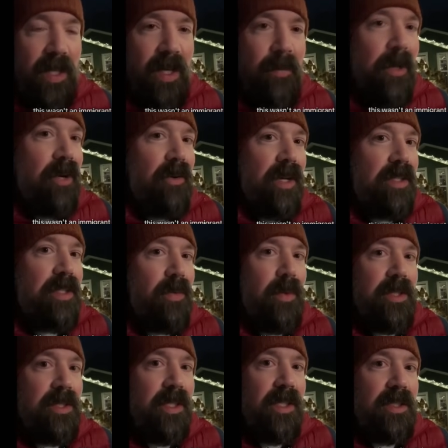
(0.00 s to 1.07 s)
an immigrant.
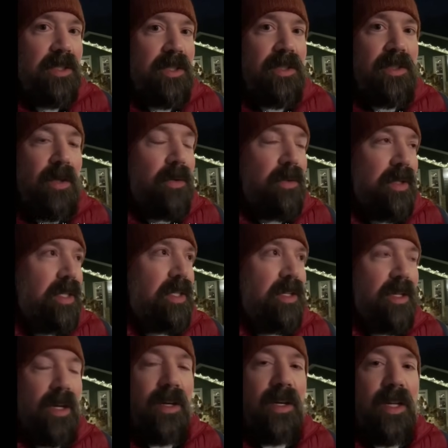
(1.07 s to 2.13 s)
It wasn't a
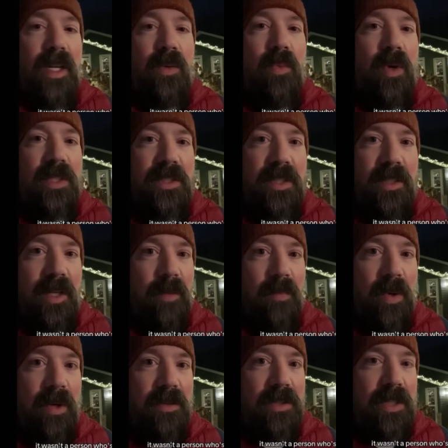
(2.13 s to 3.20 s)
stolen gun. It wasn't
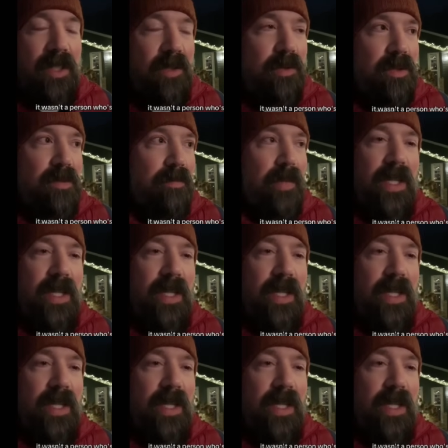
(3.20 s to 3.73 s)
a person who's